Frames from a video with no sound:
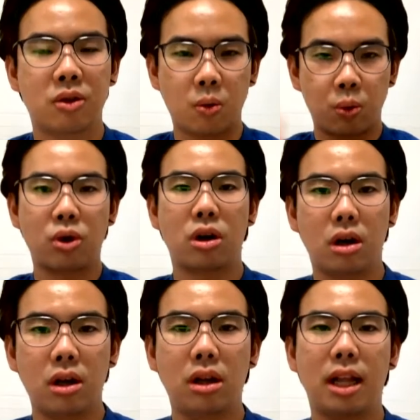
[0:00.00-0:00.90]
the
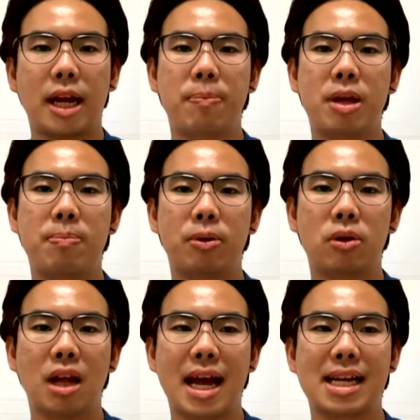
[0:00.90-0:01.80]
world, like
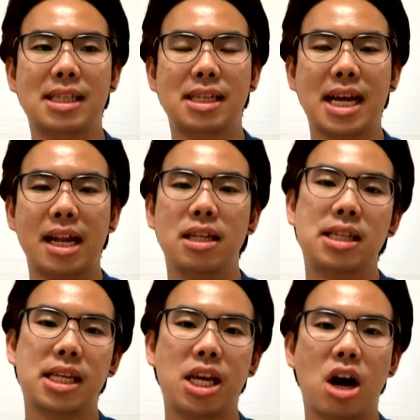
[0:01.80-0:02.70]
people has the
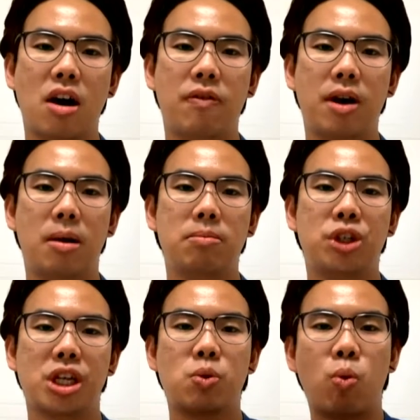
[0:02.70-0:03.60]
tendency of
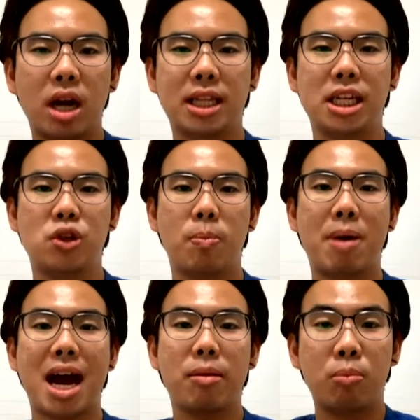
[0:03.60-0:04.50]
just wanting to
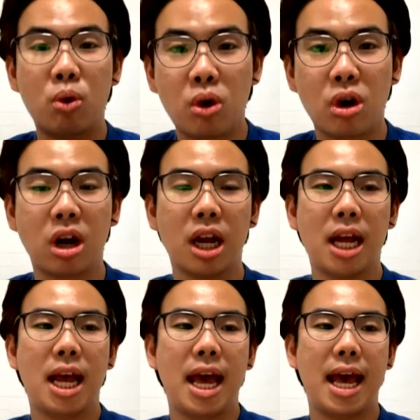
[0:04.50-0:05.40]
buy more.
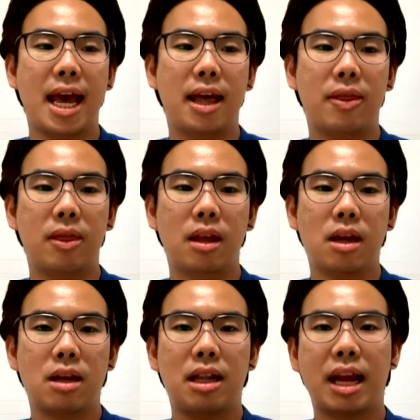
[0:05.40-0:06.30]
And
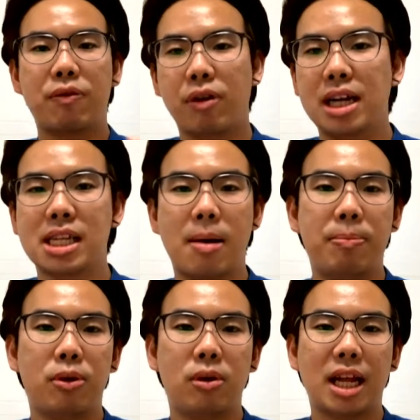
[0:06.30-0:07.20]
like, for
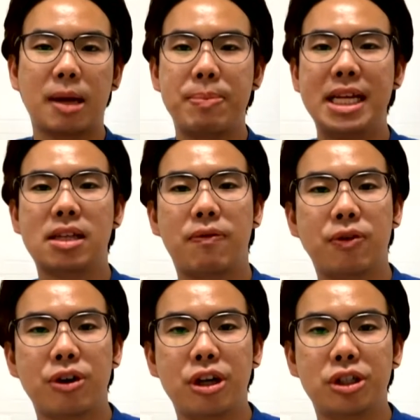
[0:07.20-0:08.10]
example, like a piece of
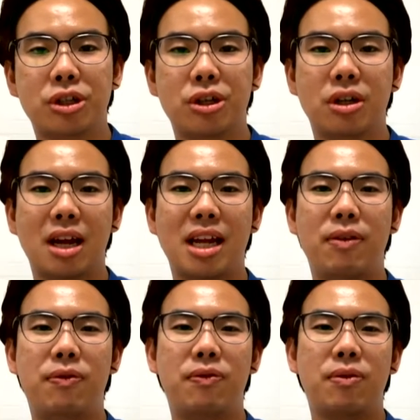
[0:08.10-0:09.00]
furniture,
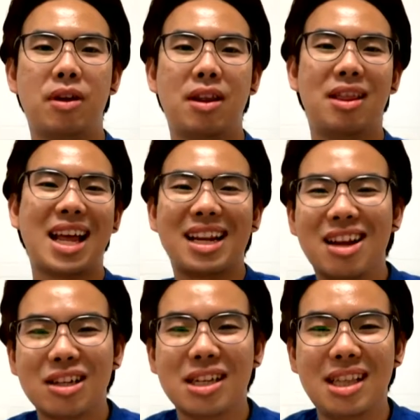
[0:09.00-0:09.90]
if
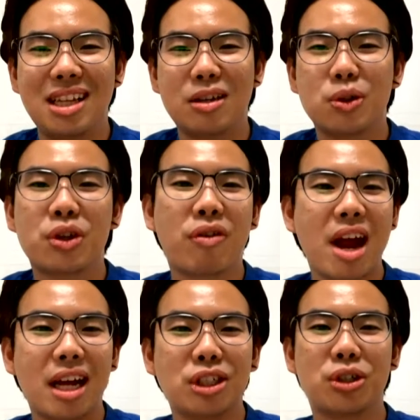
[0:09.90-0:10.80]
like there's a little
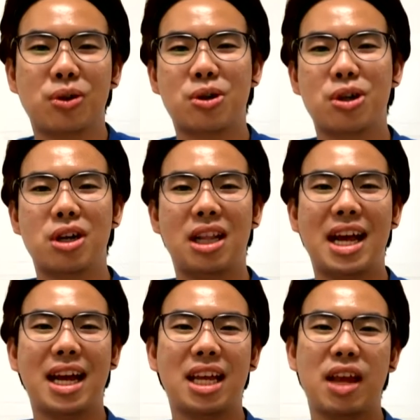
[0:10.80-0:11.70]
scratch or
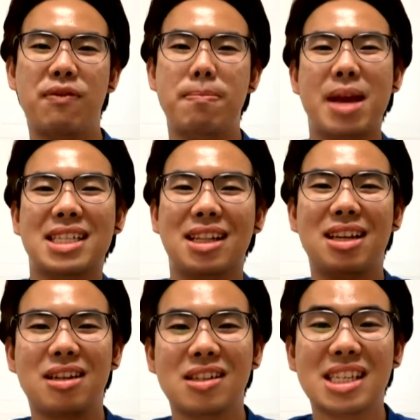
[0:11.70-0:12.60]
like if it makes a
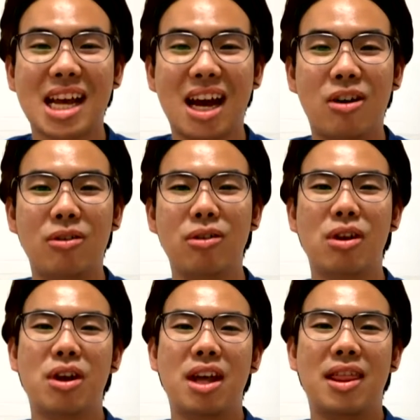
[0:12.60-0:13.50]
little sound,
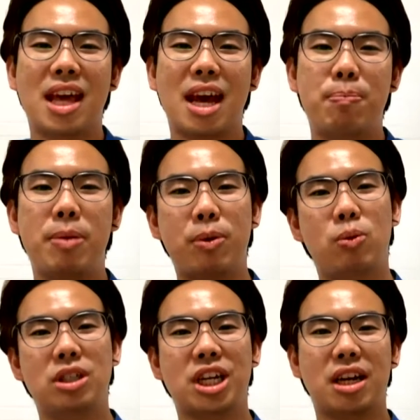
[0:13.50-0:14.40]
then
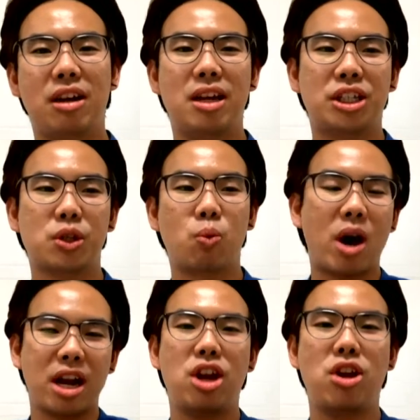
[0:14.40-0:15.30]
people will generally just
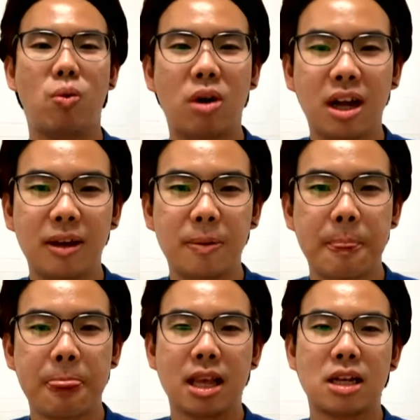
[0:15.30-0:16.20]
want a new one.
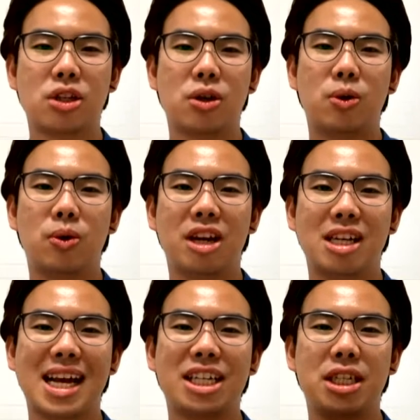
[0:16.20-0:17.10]
So
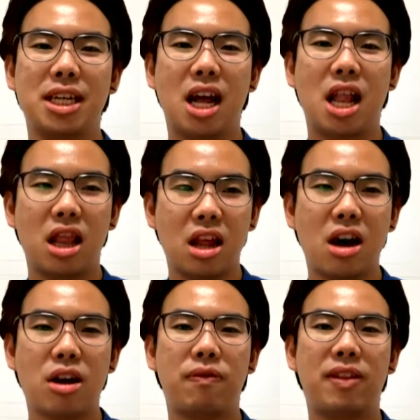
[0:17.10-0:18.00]
there's actually a
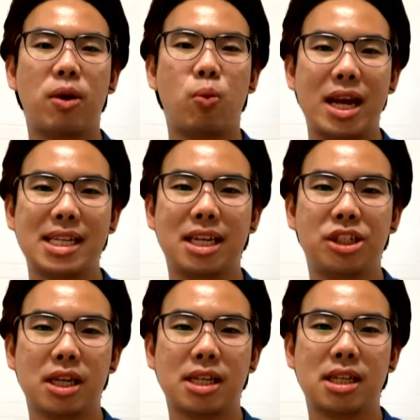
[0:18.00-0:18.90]
lot of like
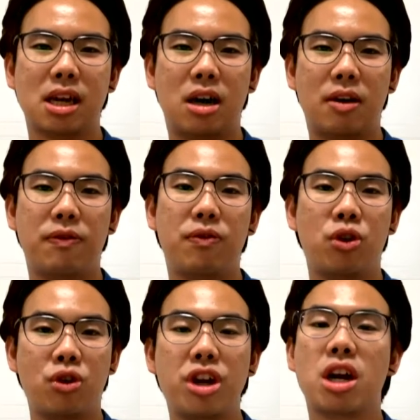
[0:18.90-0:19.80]
wastages of
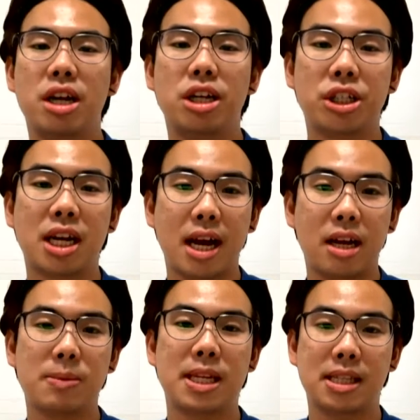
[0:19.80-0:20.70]
good condition
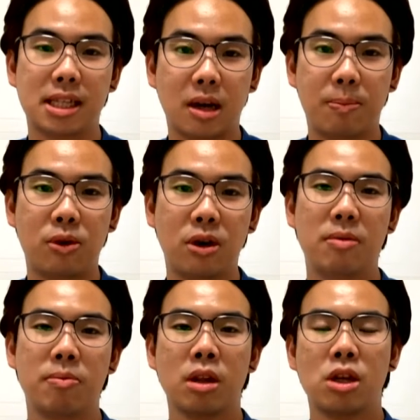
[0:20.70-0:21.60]
items in
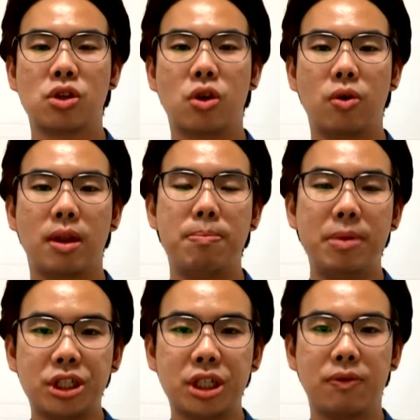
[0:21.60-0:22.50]
Singapore. So the
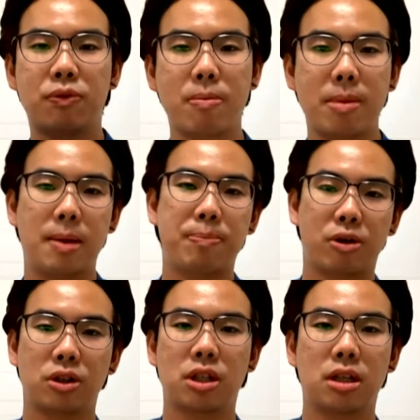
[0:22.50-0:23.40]
mission for me
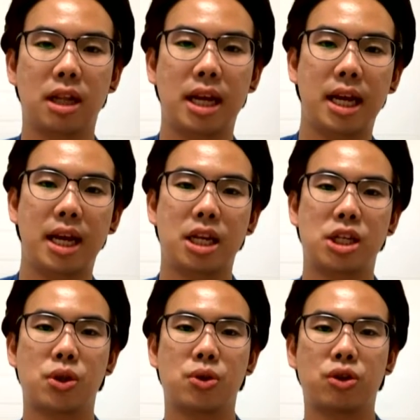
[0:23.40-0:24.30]
personally
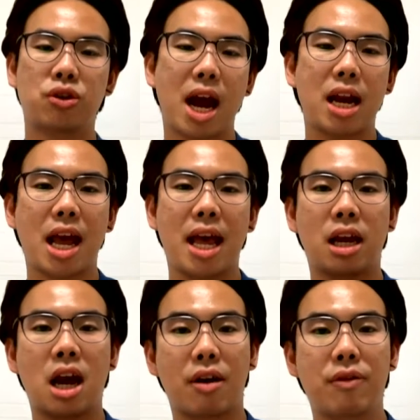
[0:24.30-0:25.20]
is to try to
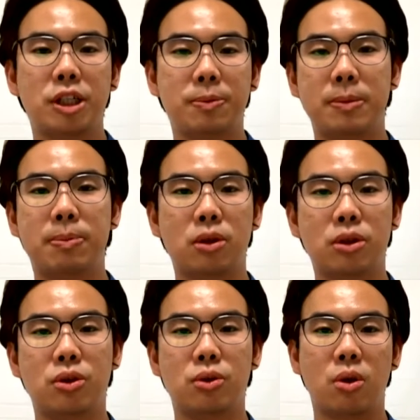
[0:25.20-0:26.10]
encourage people
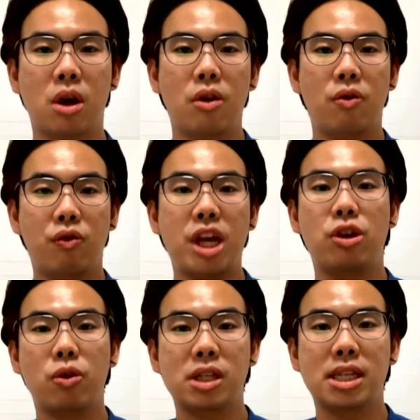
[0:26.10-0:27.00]
to
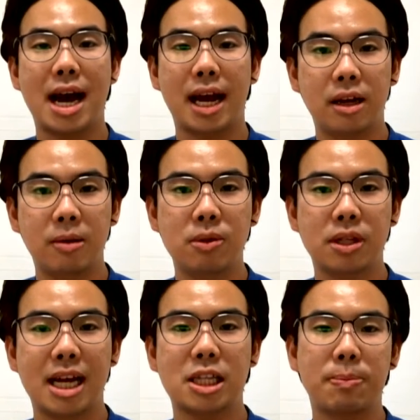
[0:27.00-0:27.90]
reuse the
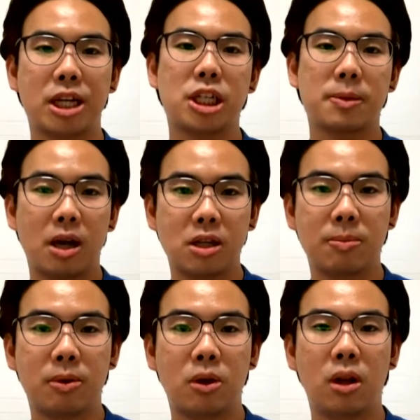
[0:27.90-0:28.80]
items as much as
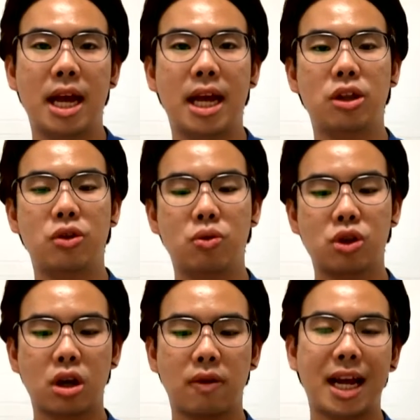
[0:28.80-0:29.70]
possible and to
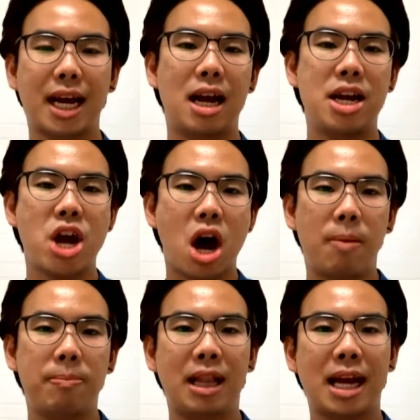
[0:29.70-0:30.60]
sort of like
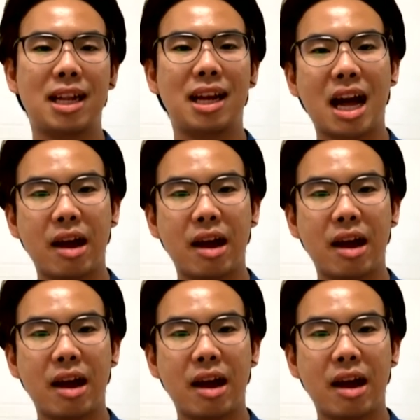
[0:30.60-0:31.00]
adopt like the